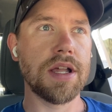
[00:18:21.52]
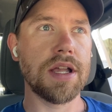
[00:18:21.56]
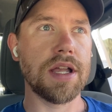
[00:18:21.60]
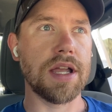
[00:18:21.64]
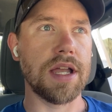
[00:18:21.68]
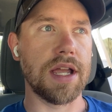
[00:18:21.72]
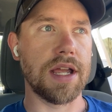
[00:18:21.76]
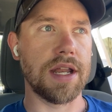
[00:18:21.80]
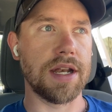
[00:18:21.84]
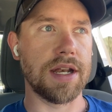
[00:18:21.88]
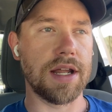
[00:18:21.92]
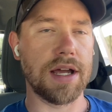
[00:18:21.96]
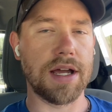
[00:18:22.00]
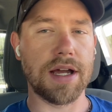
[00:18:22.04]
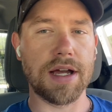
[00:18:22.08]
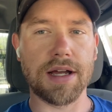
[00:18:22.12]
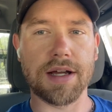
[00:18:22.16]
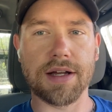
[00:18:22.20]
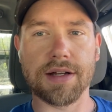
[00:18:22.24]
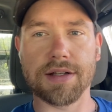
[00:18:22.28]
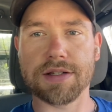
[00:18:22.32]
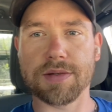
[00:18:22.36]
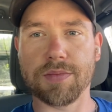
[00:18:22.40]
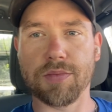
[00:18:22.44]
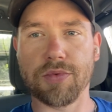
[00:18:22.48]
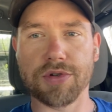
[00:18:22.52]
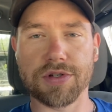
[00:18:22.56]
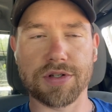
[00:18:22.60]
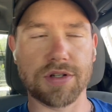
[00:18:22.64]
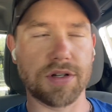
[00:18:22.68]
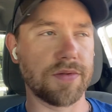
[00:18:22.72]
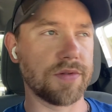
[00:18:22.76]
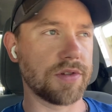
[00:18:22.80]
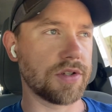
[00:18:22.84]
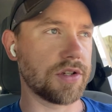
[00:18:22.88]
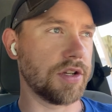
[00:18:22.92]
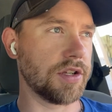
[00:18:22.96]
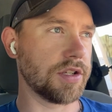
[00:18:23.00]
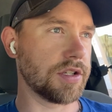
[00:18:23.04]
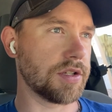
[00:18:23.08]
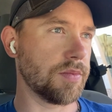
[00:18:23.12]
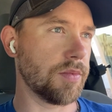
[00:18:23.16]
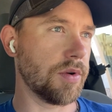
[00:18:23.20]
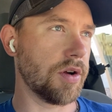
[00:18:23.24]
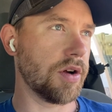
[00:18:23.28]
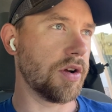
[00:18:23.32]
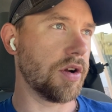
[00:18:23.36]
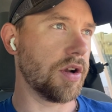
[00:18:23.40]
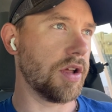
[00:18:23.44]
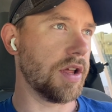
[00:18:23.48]
and uh, some more service calls
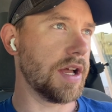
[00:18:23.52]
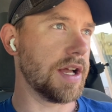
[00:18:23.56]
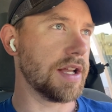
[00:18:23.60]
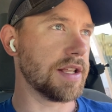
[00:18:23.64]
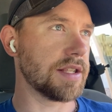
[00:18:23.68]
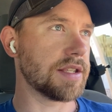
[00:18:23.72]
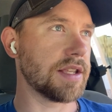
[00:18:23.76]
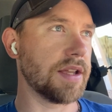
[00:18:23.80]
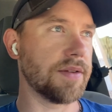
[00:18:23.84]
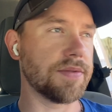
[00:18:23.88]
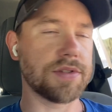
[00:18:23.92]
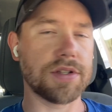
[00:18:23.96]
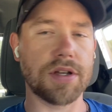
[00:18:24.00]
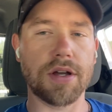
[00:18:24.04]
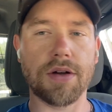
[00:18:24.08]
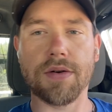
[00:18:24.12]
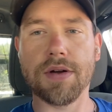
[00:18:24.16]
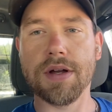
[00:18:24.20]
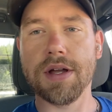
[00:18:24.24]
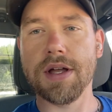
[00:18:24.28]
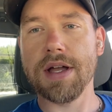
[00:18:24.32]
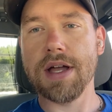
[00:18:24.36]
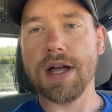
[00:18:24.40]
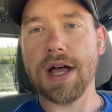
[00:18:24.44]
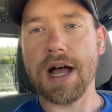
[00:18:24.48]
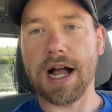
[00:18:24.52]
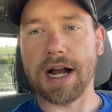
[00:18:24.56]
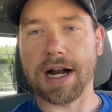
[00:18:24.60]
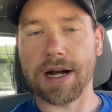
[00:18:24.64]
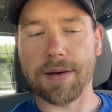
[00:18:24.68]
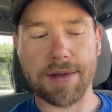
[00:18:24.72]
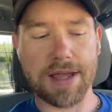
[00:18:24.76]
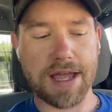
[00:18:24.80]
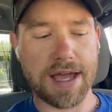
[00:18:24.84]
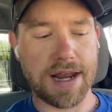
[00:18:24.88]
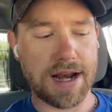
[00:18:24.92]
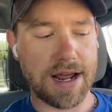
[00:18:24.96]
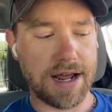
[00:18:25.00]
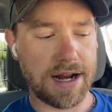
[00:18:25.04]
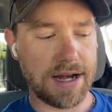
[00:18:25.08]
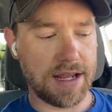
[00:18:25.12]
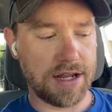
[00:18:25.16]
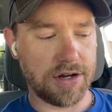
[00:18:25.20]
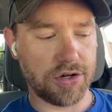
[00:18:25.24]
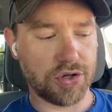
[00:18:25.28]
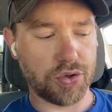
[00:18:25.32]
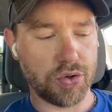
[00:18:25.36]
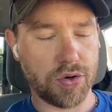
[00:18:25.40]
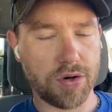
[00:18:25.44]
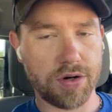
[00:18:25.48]
tomorrow and all that stuff. So I'm going to be heading out of
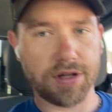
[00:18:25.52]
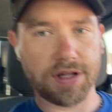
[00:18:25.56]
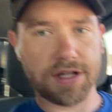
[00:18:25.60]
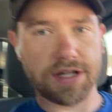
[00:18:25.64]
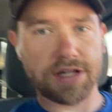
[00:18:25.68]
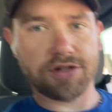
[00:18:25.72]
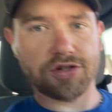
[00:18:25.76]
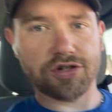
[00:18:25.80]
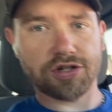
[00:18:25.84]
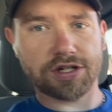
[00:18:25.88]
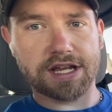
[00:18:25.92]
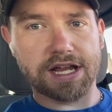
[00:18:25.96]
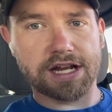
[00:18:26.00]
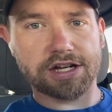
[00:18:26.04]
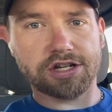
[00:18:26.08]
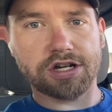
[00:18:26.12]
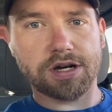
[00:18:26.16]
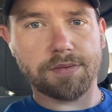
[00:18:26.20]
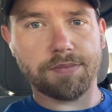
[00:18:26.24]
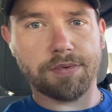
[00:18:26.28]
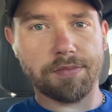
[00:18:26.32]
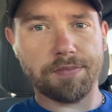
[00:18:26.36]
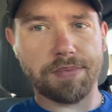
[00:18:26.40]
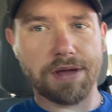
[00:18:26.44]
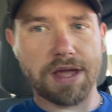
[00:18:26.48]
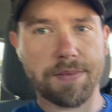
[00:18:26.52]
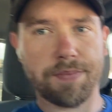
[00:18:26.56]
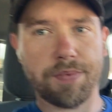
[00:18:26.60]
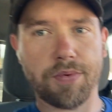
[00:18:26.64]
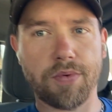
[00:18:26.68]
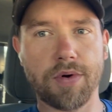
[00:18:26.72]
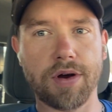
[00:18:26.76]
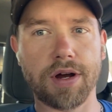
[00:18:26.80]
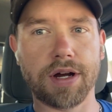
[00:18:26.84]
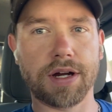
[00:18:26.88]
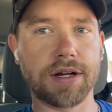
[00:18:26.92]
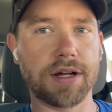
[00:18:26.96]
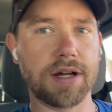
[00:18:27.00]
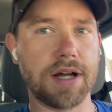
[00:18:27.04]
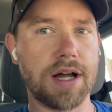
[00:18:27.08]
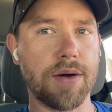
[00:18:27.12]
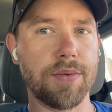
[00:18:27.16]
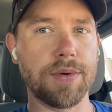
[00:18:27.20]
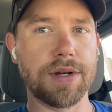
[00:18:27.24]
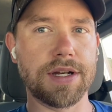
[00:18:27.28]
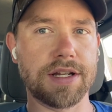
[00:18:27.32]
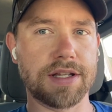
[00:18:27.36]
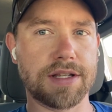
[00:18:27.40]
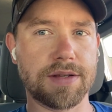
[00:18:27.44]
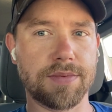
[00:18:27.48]
here shortly, just catching up on paperwork. Uh,
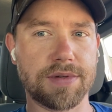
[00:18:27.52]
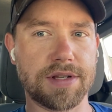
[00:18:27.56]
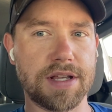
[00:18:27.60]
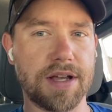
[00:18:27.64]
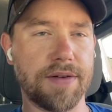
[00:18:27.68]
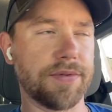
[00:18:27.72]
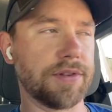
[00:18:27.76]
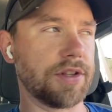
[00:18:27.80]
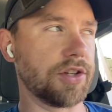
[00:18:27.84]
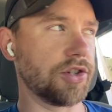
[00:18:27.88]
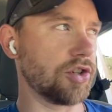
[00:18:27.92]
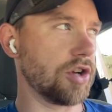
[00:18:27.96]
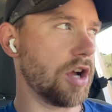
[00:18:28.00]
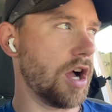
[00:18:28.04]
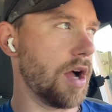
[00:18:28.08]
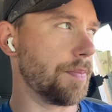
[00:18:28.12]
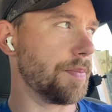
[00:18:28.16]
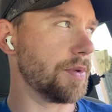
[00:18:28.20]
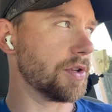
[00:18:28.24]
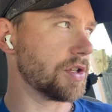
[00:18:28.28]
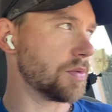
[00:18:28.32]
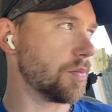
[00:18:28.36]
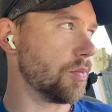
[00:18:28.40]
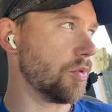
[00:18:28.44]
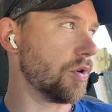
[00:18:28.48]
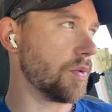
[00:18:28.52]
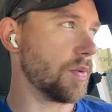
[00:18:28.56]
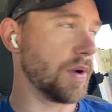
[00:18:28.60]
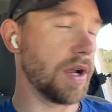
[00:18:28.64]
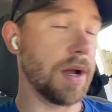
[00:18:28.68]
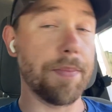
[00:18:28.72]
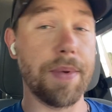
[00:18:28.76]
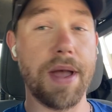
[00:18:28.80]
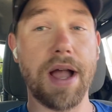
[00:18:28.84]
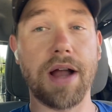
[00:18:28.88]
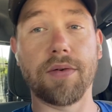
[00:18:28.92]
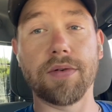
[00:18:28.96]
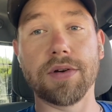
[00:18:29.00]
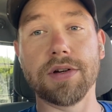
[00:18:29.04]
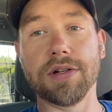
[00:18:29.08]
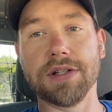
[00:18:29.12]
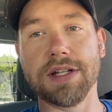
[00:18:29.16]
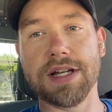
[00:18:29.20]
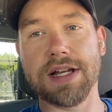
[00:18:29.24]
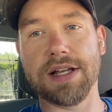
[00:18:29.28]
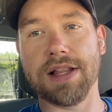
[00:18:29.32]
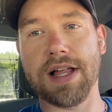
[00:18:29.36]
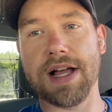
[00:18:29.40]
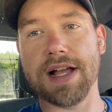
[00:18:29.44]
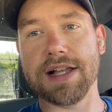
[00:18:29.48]
we did some stuff at the shop this morning. We got back real
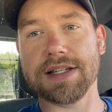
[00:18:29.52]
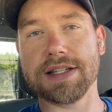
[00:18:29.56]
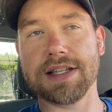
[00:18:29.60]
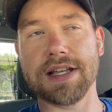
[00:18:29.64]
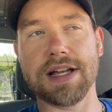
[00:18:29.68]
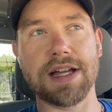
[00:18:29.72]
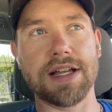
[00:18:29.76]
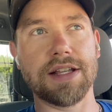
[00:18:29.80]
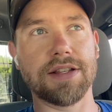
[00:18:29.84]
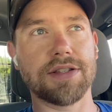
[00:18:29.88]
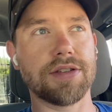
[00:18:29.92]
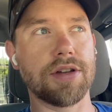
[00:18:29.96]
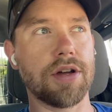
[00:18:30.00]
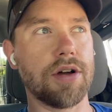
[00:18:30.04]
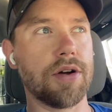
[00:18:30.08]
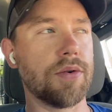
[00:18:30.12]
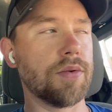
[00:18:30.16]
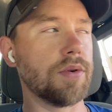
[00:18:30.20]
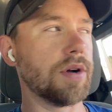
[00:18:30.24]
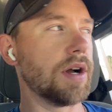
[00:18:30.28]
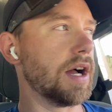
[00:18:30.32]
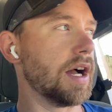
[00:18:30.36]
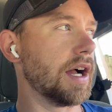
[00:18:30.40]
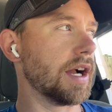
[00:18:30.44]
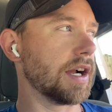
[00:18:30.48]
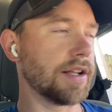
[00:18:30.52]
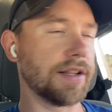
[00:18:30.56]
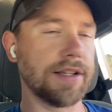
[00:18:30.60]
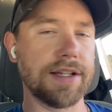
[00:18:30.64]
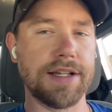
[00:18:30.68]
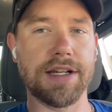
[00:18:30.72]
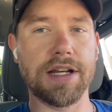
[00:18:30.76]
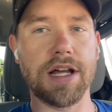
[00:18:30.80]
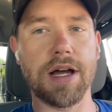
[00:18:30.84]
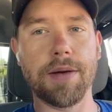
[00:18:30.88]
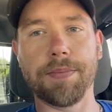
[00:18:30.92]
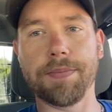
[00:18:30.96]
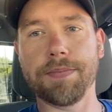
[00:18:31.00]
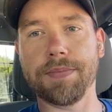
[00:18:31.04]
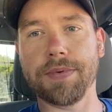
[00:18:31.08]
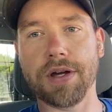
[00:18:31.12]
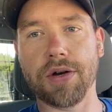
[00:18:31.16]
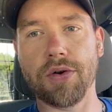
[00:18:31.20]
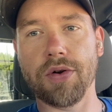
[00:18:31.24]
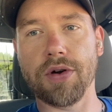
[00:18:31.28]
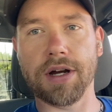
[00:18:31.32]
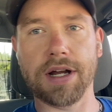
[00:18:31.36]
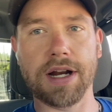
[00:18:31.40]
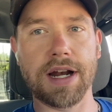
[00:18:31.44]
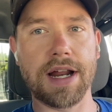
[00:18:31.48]
late last night, so uh, cleaned up,
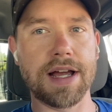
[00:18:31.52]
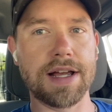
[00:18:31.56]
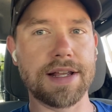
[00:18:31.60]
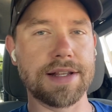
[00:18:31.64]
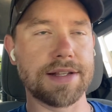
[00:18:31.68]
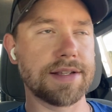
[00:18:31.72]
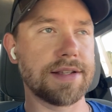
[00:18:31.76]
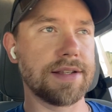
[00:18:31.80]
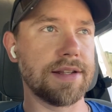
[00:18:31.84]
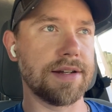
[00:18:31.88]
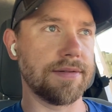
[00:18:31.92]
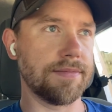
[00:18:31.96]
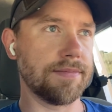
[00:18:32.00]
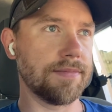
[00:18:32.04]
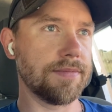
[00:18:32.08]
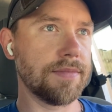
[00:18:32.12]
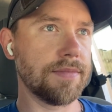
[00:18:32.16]
got organized, and